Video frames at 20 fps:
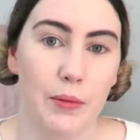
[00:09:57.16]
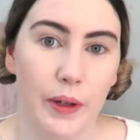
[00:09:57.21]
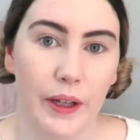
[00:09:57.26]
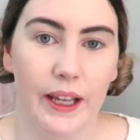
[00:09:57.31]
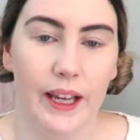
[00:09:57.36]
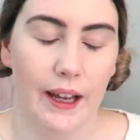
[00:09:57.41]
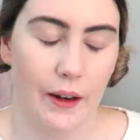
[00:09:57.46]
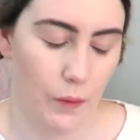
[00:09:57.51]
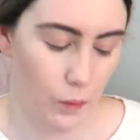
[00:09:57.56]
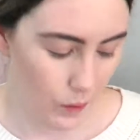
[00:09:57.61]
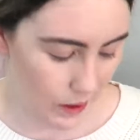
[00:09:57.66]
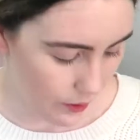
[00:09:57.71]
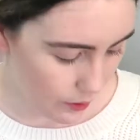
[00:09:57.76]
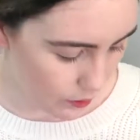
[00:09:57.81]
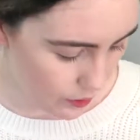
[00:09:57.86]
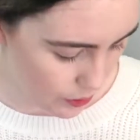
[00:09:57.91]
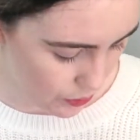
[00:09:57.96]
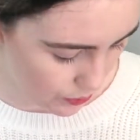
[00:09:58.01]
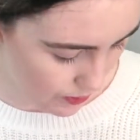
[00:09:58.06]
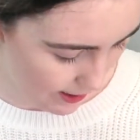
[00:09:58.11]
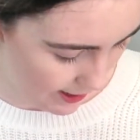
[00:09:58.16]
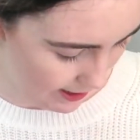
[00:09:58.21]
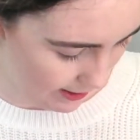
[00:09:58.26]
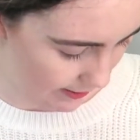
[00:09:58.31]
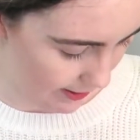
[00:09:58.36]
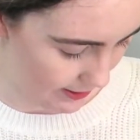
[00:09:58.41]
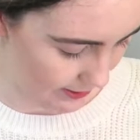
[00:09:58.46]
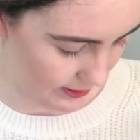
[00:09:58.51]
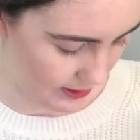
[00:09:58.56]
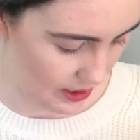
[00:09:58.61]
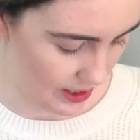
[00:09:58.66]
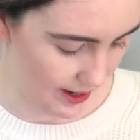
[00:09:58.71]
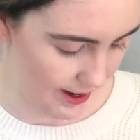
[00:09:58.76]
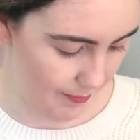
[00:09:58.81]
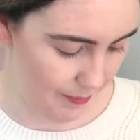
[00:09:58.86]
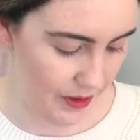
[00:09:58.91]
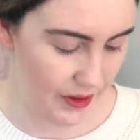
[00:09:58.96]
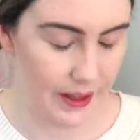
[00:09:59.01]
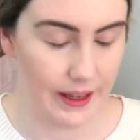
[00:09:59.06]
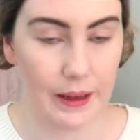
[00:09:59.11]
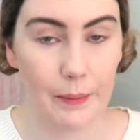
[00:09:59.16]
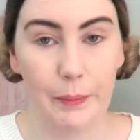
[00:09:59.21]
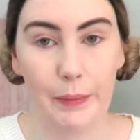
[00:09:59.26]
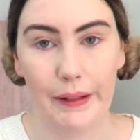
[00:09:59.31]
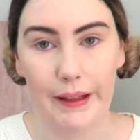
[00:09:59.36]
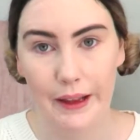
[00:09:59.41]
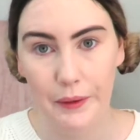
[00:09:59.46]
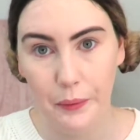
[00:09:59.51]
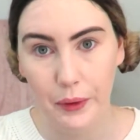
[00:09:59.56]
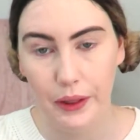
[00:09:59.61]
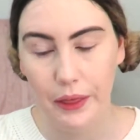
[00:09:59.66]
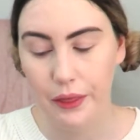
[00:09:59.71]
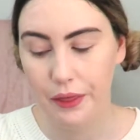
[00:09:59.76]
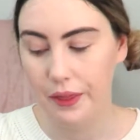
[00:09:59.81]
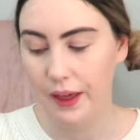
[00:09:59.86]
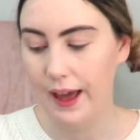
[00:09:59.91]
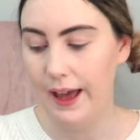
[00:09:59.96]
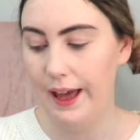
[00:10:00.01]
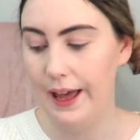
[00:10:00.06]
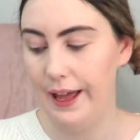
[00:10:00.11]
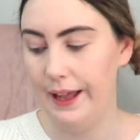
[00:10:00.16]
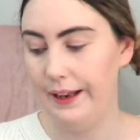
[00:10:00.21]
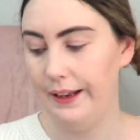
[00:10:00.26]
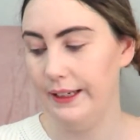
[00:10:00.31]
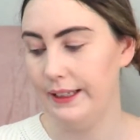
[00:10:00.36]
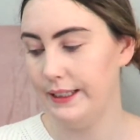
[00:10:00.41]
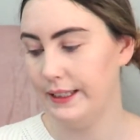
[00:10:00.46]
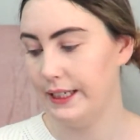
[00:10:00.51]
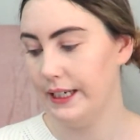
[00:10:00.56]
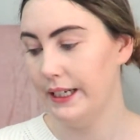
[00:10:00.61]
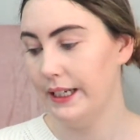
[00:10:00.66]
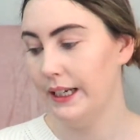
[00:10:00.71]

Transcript: to get 1 or 2 out at a time that they can play with, and